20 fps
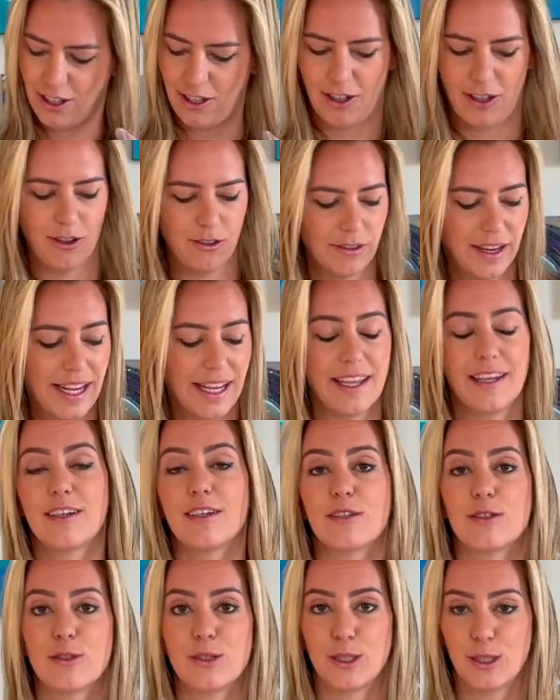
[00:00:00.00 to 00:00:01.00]
All right,
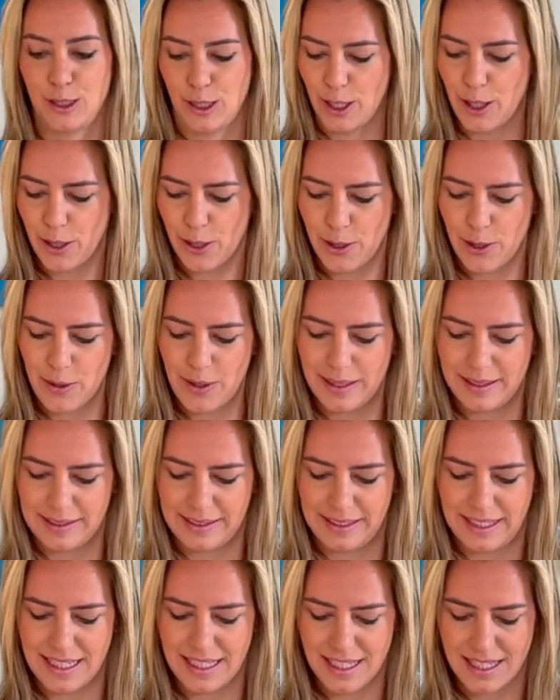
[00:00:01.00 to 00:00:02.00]
so
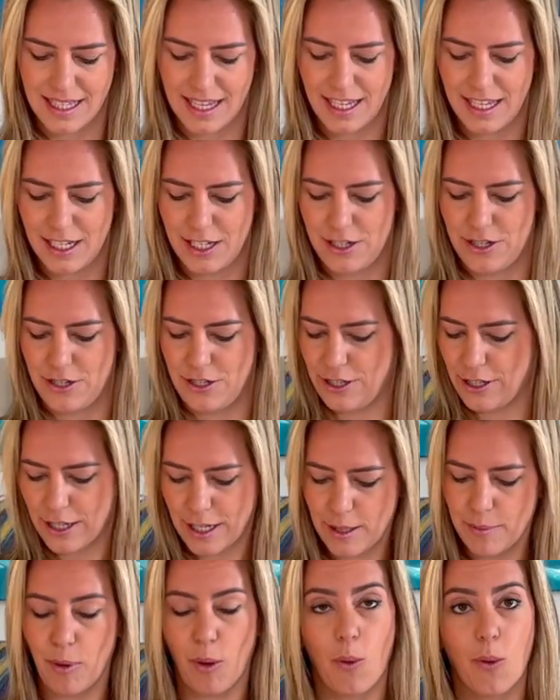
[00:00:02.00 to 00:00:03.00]
let's get
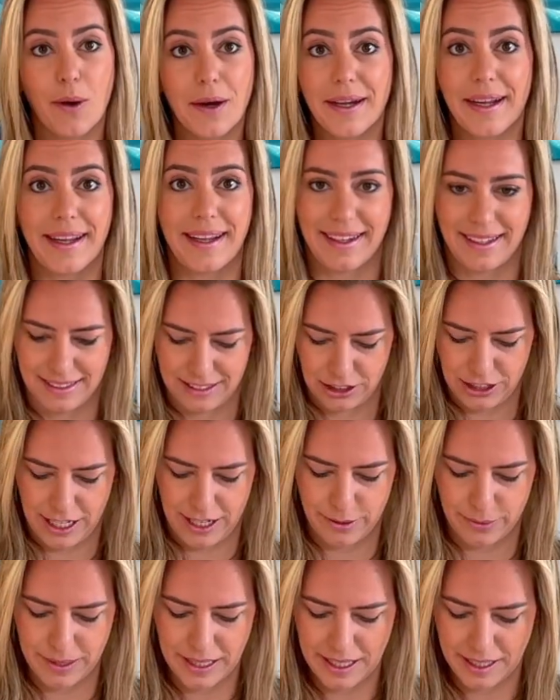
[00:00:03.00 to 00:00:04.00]
dirty pouring,
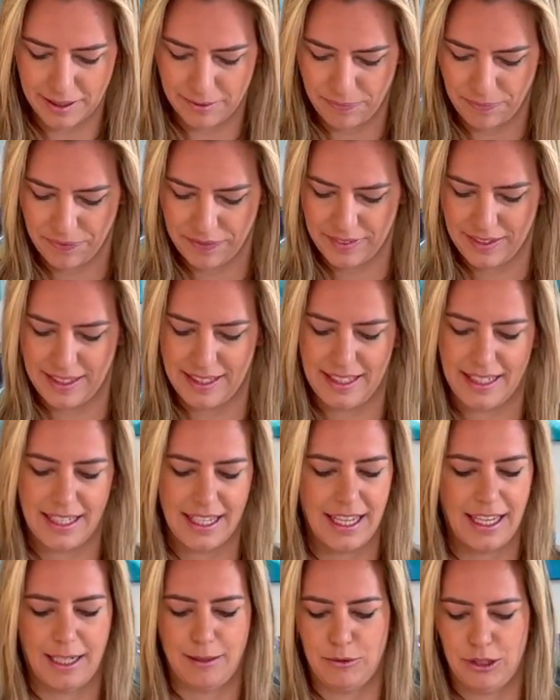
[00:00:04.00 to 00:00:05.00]
shall we?
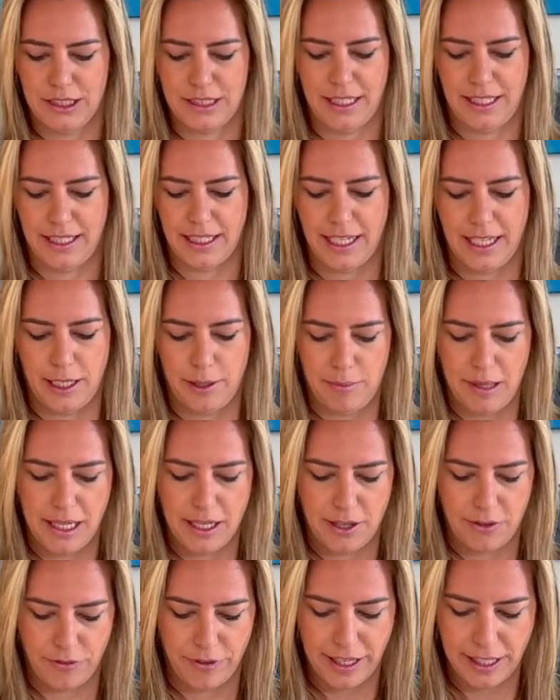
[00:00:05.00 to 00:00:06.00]
Again, I'm just gonna kind of
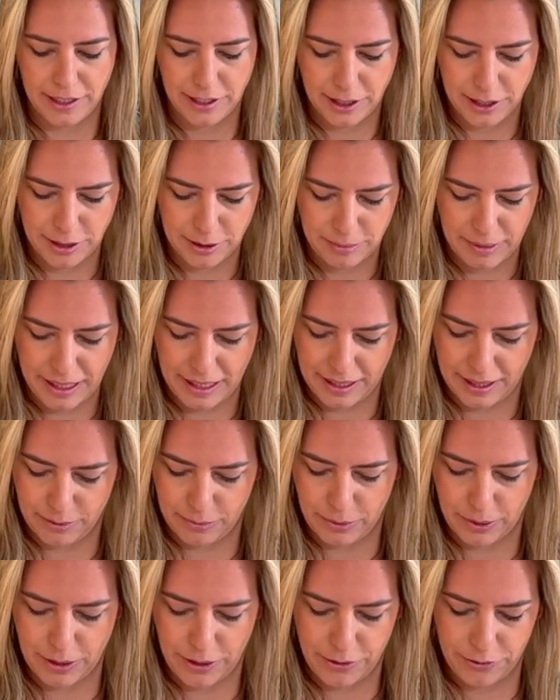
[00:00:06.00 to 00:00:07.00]
make it random
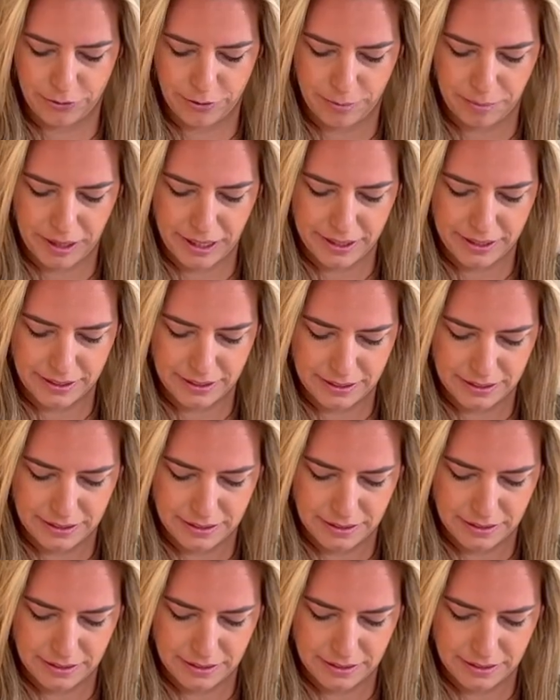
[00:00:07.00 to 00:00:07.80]
and we'll go from there.